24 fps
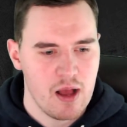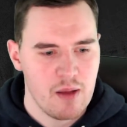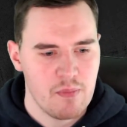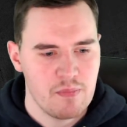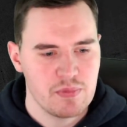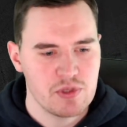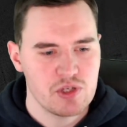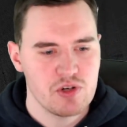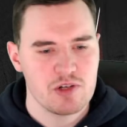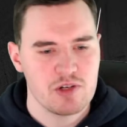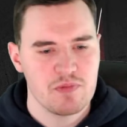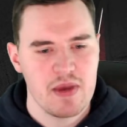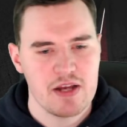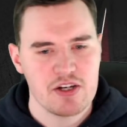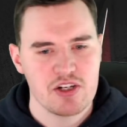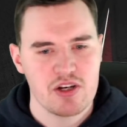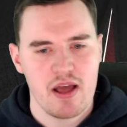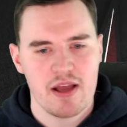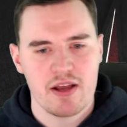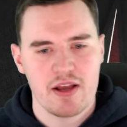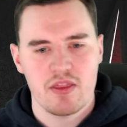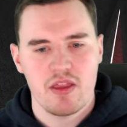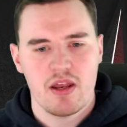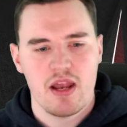Be sure to smash a
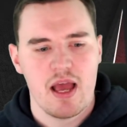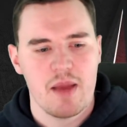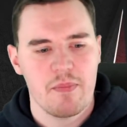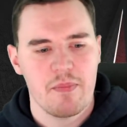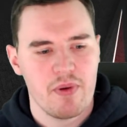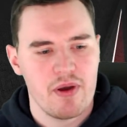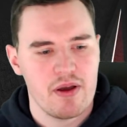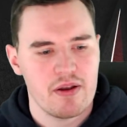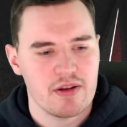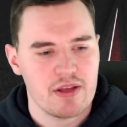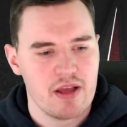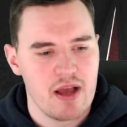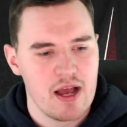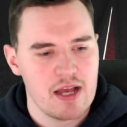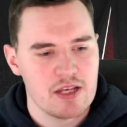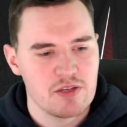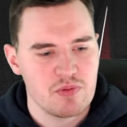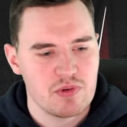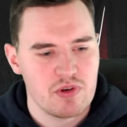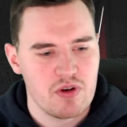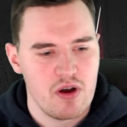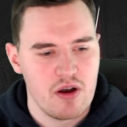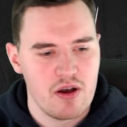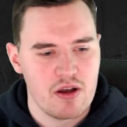like on the like button, guys.
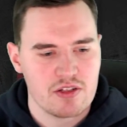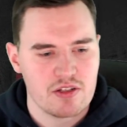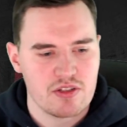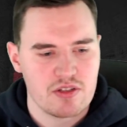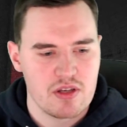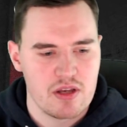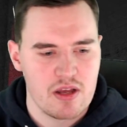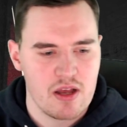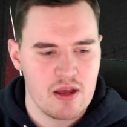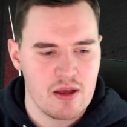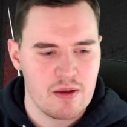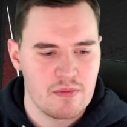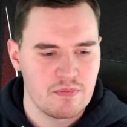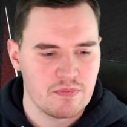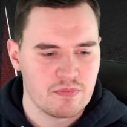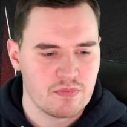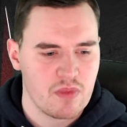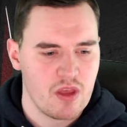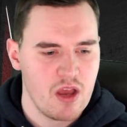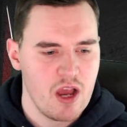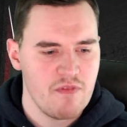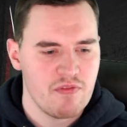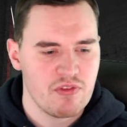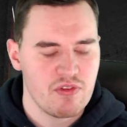We've got
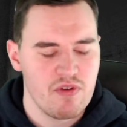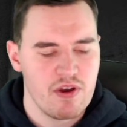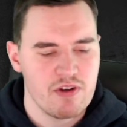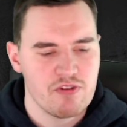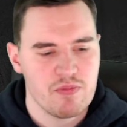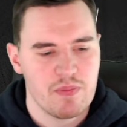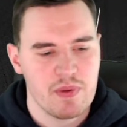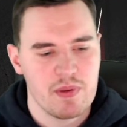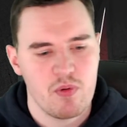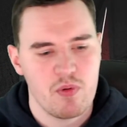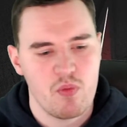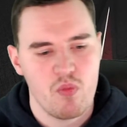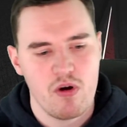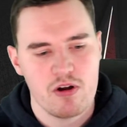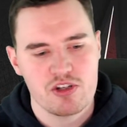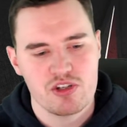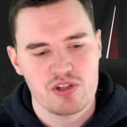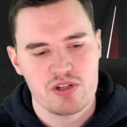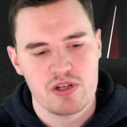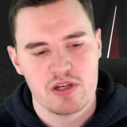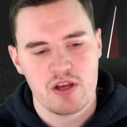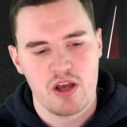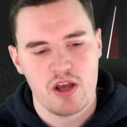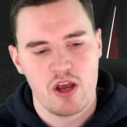over 300 people
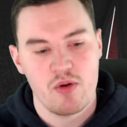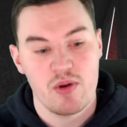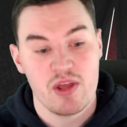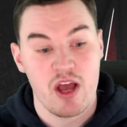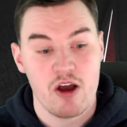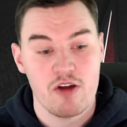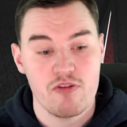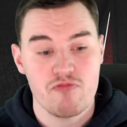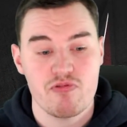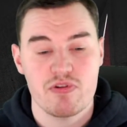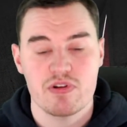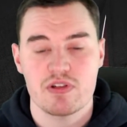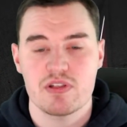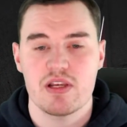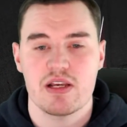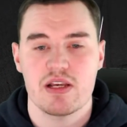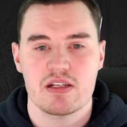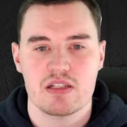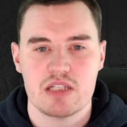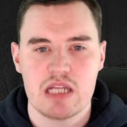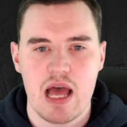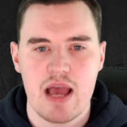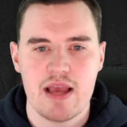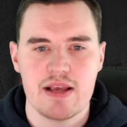watching, only
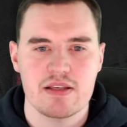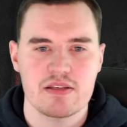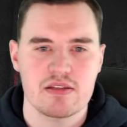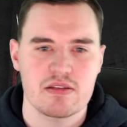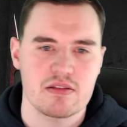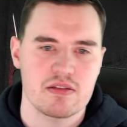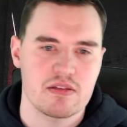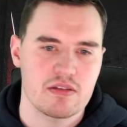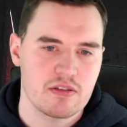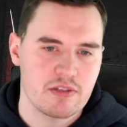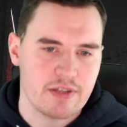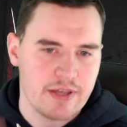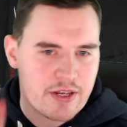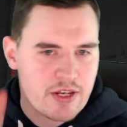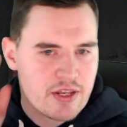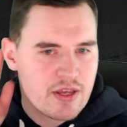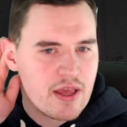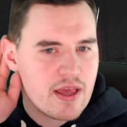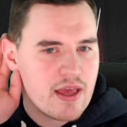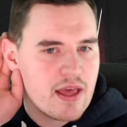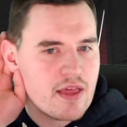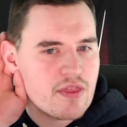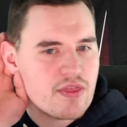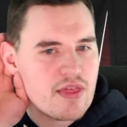106 likes. Can you
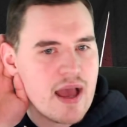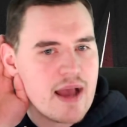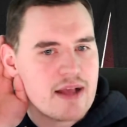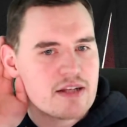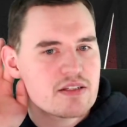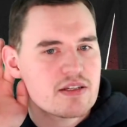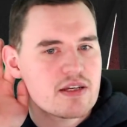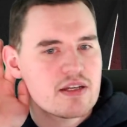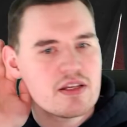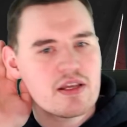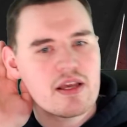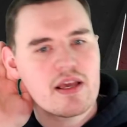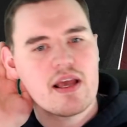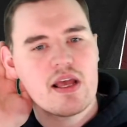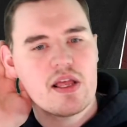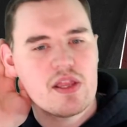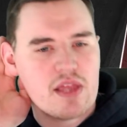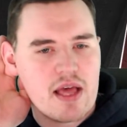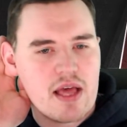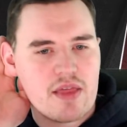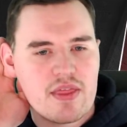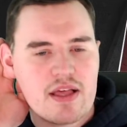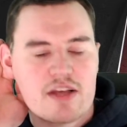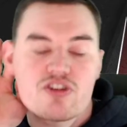hear that? Can you hear
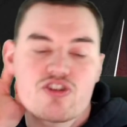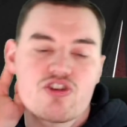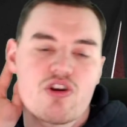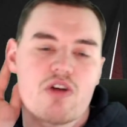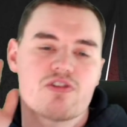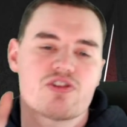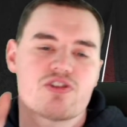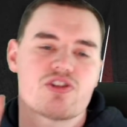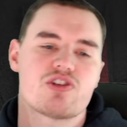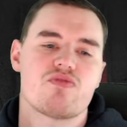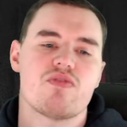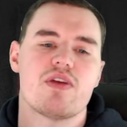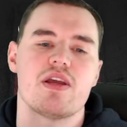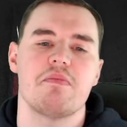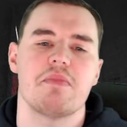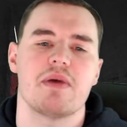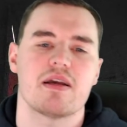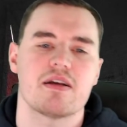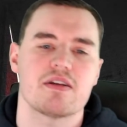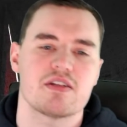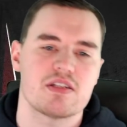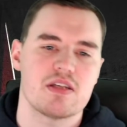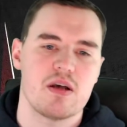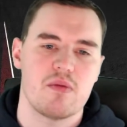that? That's Josh
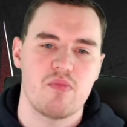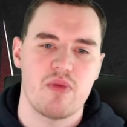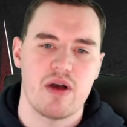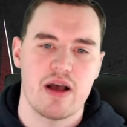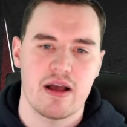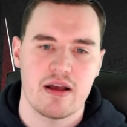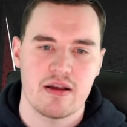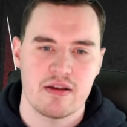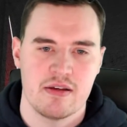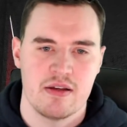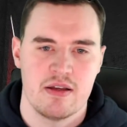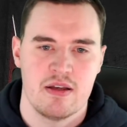screaming somewhere.